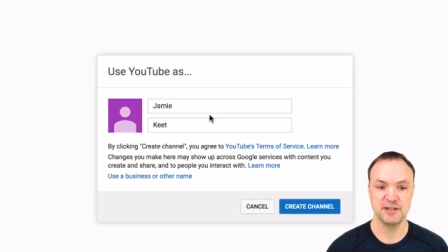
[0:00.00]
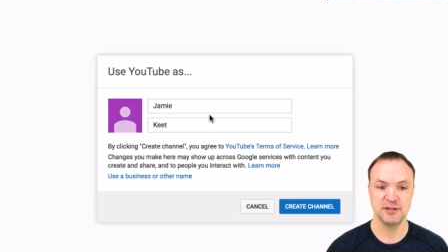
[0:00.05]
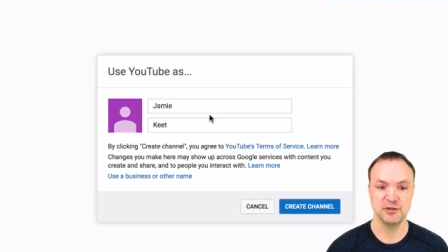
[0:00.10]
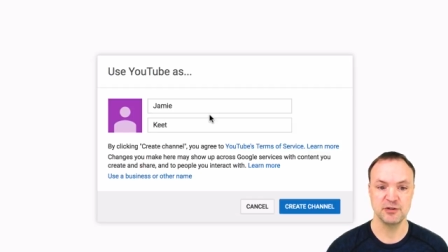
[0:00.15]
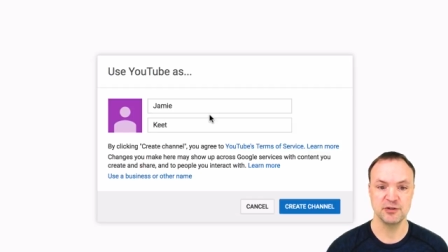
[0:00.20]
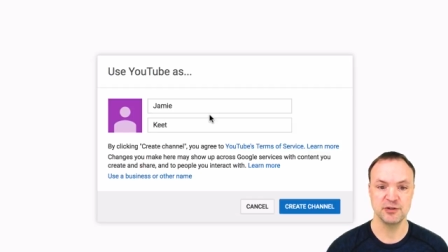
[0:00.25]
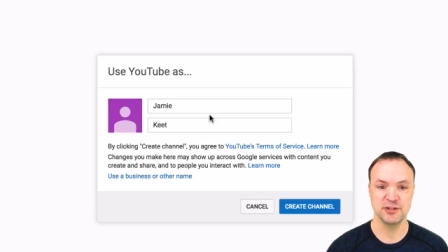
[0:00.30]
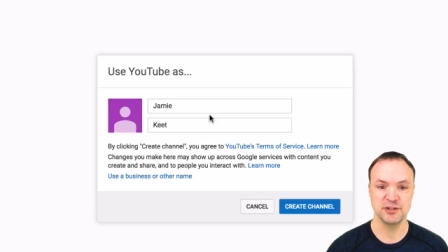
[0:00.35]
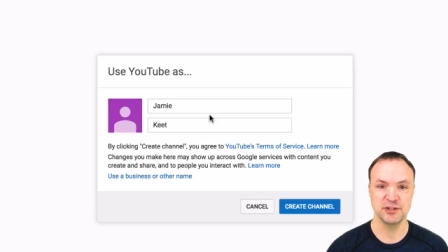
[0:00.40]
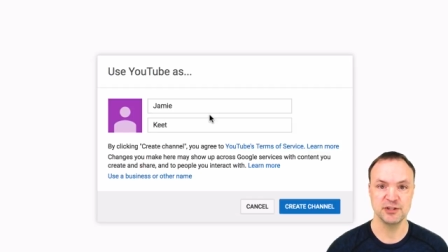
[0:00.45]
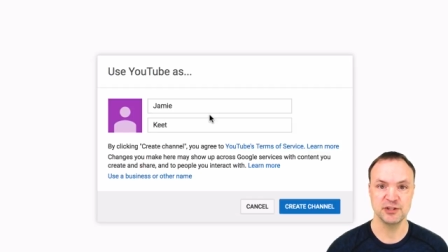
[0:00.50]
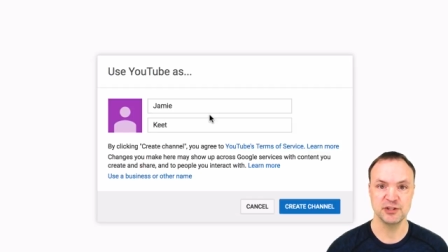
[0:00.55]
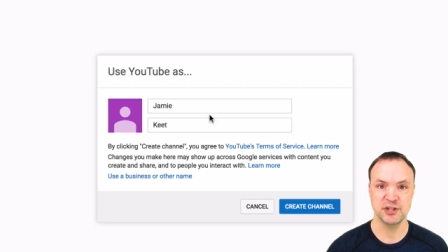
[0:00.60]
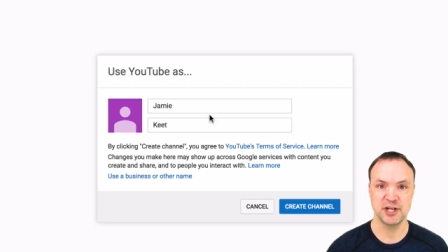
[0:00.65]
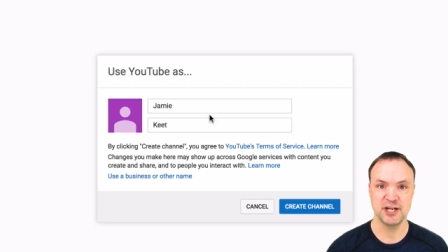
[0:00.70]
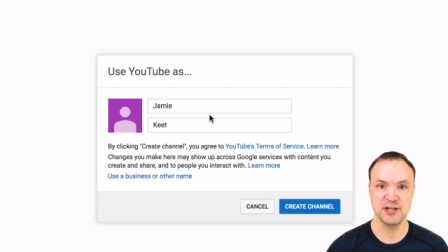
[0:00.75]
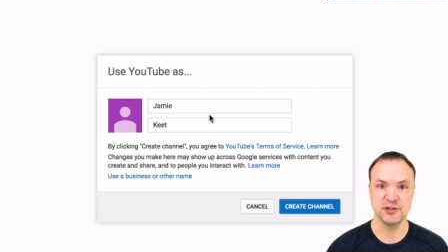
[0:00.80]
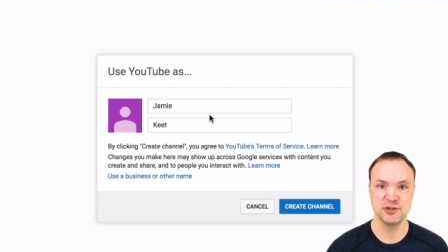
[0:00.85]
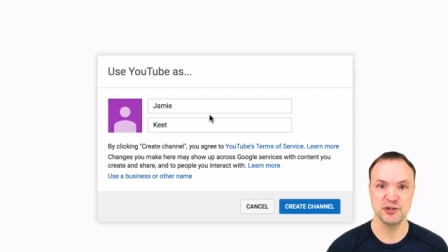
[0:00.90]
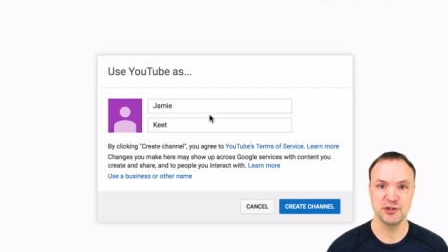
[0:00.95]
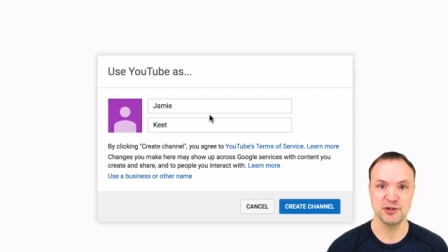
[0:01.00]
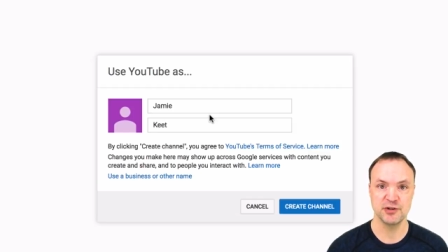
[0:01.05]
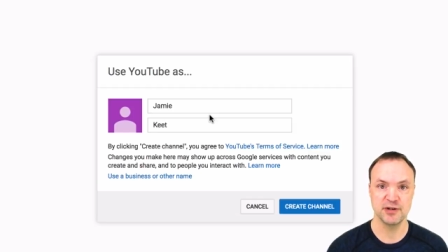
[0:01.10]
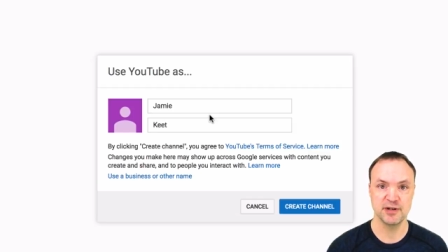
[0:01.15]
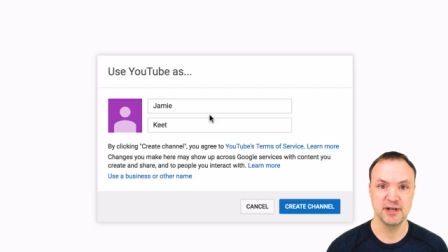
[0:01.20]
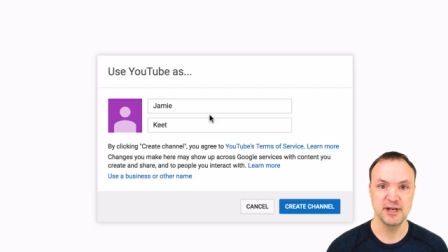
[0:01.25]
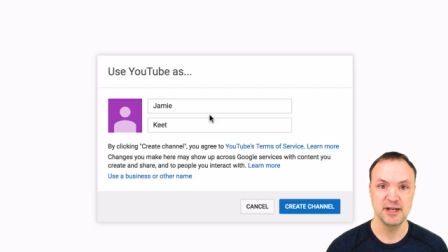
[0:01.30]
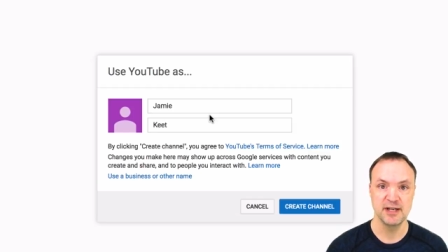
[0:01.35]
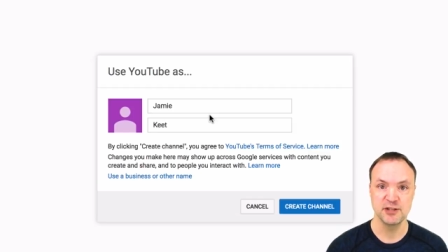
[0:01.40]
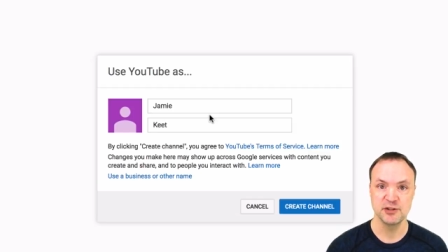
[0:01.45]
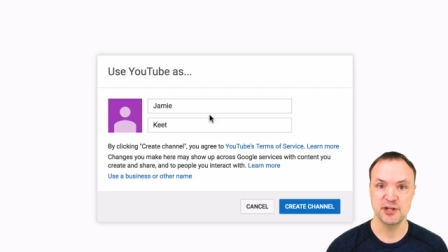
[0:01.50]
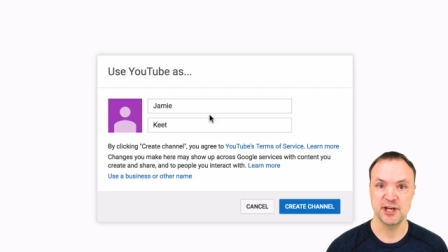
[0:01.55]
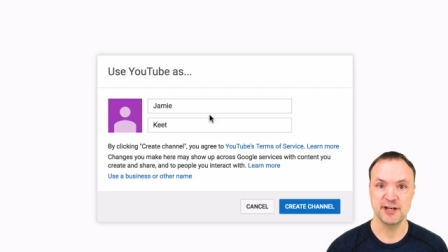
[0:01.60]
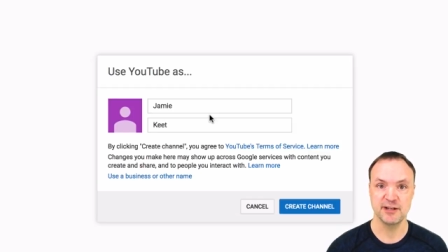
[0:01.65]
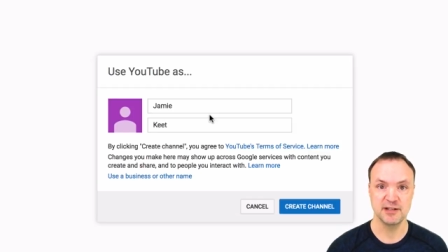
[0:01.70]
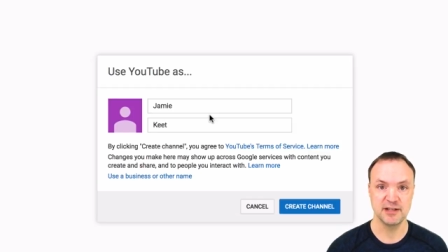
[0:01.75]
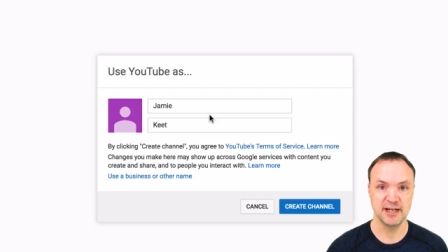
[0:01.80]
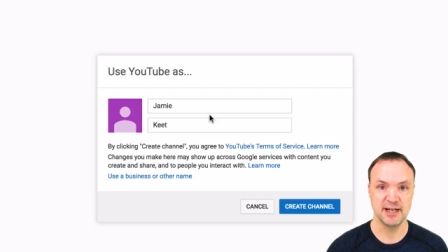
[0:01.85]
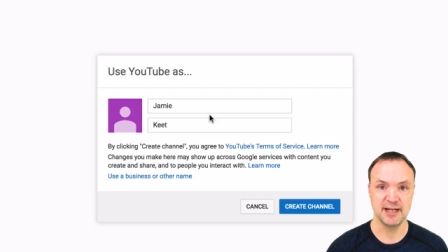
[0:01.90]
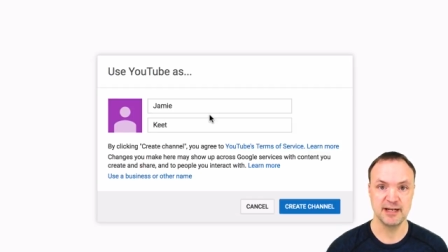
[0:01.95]
you couldn't just change your
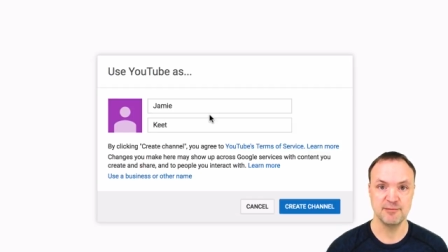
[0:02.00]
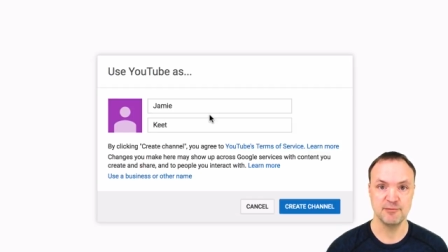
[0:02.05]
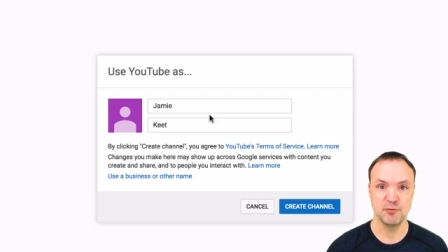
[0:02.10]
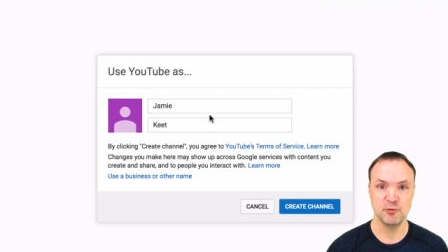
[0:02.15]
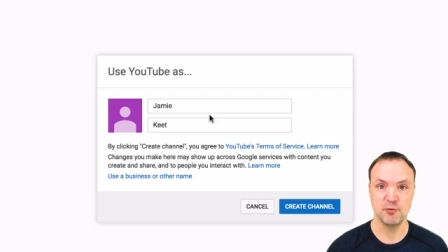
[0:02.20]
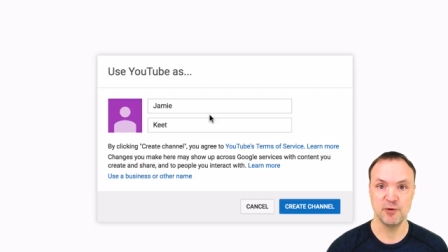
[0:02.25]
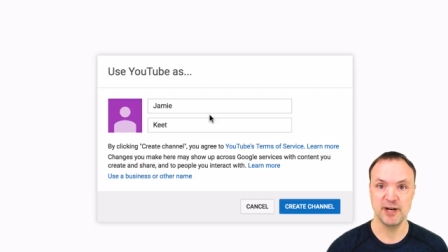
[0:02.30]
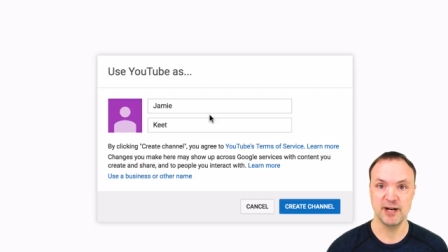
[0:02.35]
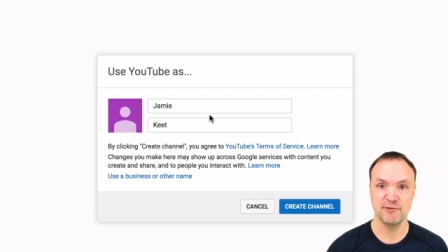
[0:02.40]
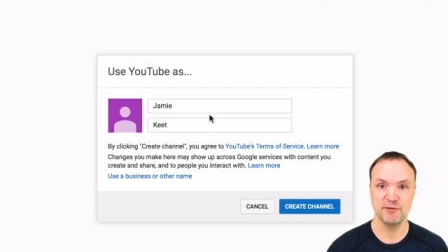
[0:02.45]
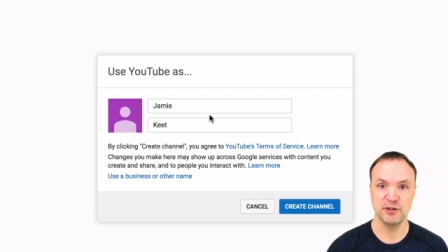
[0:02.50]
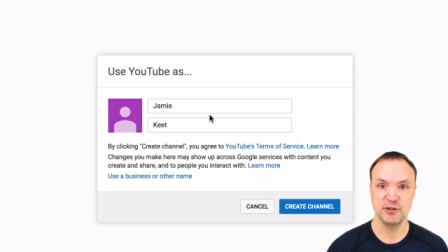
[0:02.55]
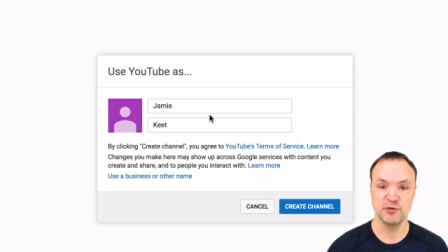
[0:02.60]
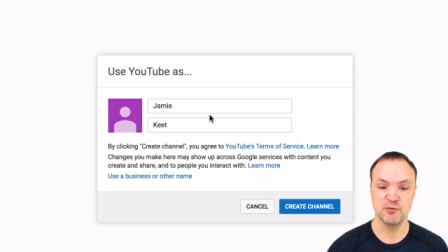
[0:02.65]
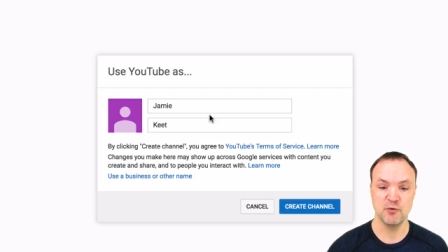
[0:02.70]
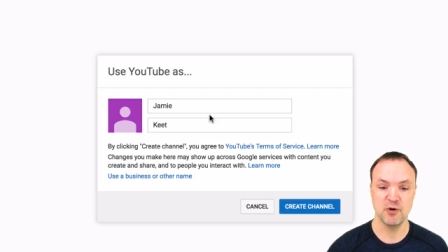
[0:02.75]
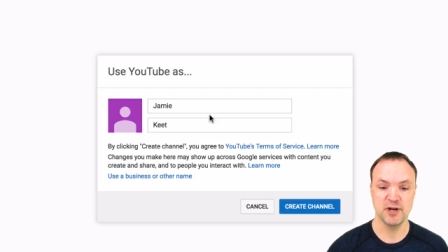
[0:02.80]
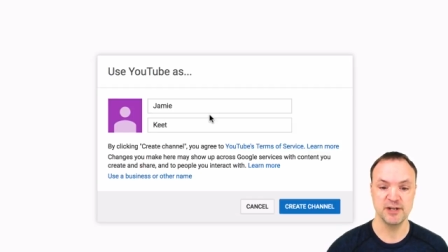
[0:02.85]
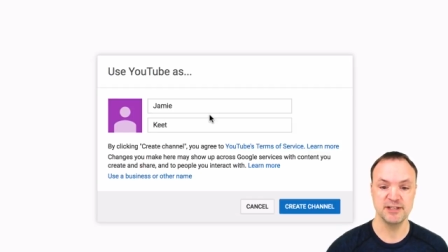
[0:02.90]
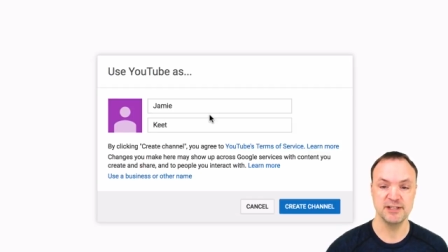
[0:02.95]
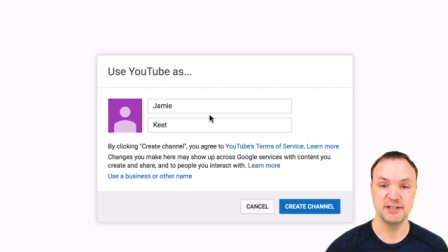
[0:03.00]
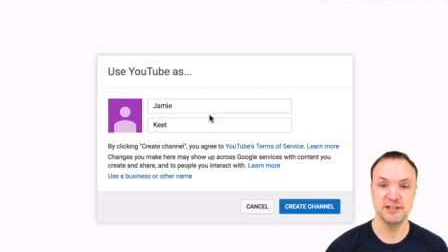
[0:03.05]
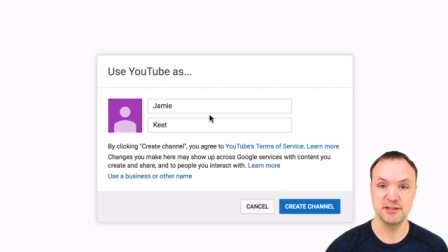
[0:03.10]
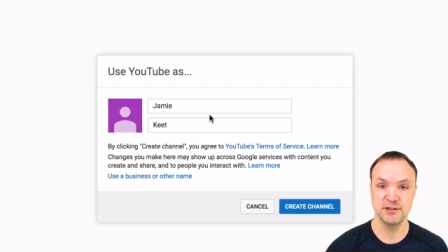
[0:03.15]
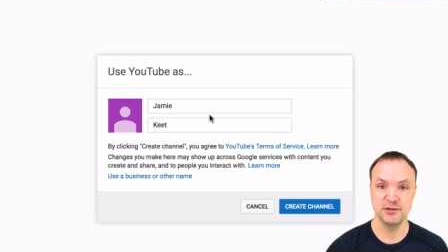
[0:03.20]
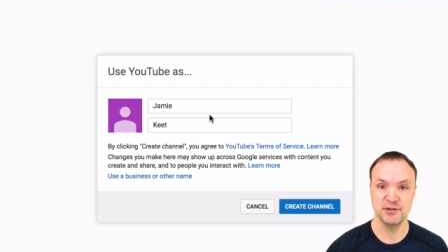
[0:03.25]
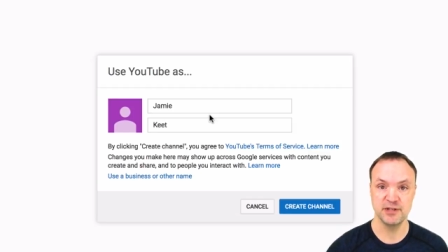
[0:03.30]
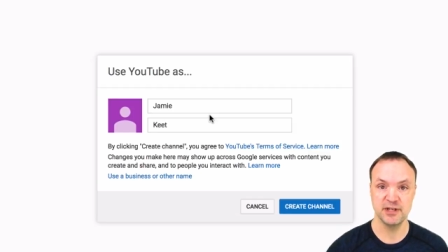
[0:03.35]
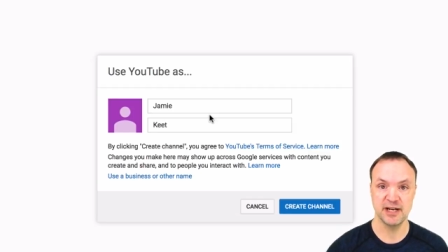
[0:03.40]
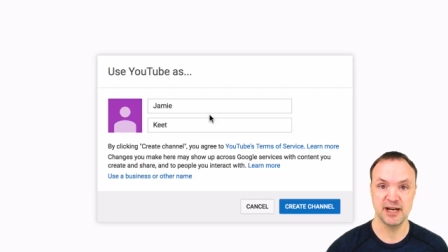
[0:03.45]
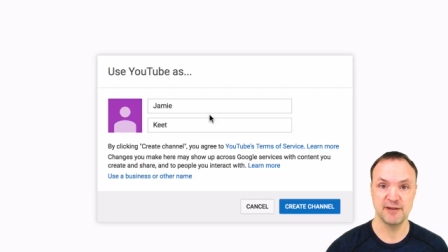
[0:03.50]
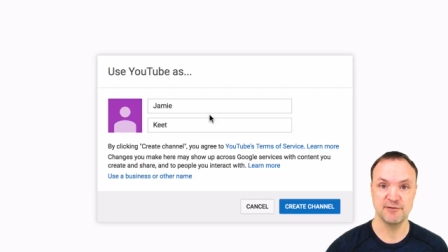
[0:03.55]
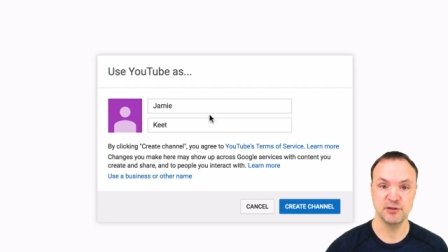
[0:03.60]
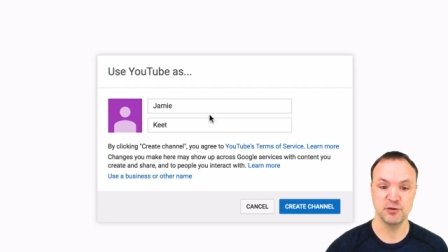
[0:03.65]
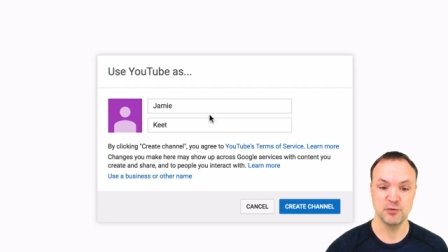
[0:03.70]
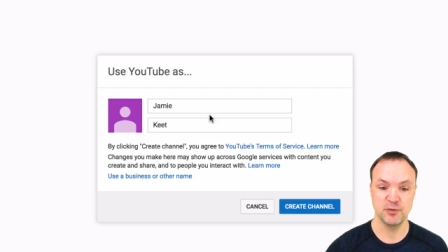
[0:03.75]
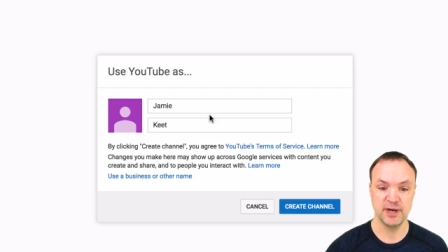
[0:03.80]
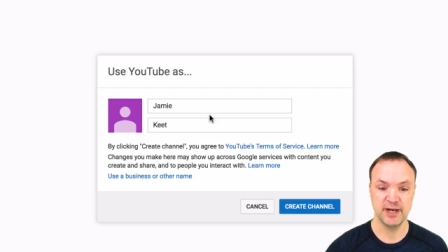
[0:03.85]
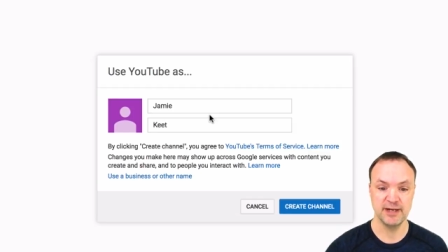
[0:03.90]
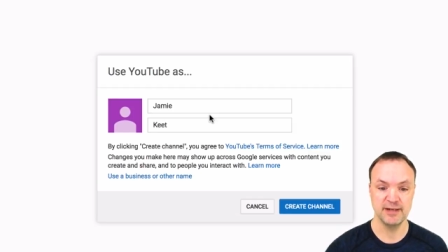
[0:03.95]
channel name whenever you wanted to. You'd have to
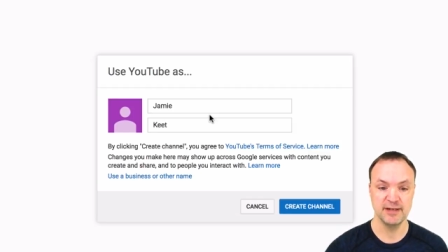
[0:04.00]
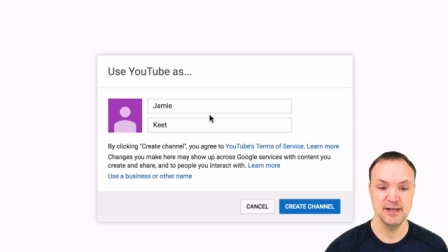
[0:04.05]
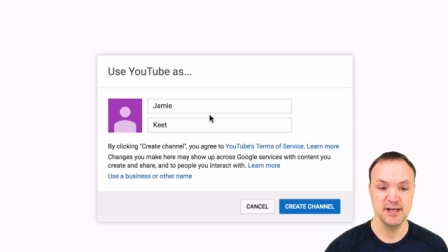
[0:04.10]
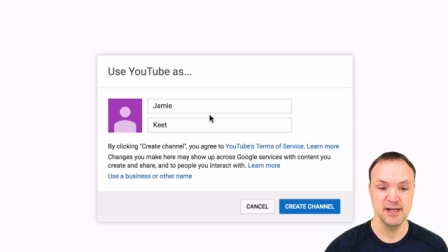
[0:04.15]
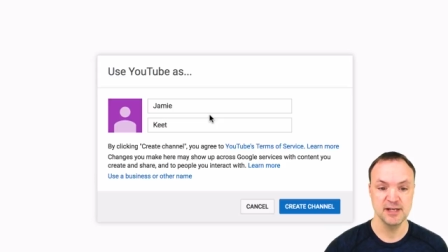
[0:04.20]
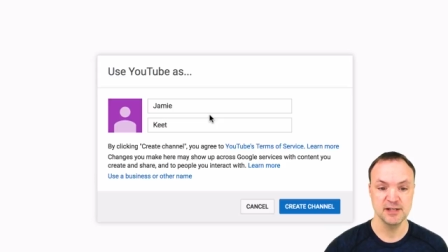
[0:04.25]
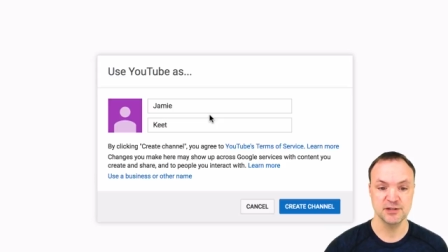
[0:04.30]
wait.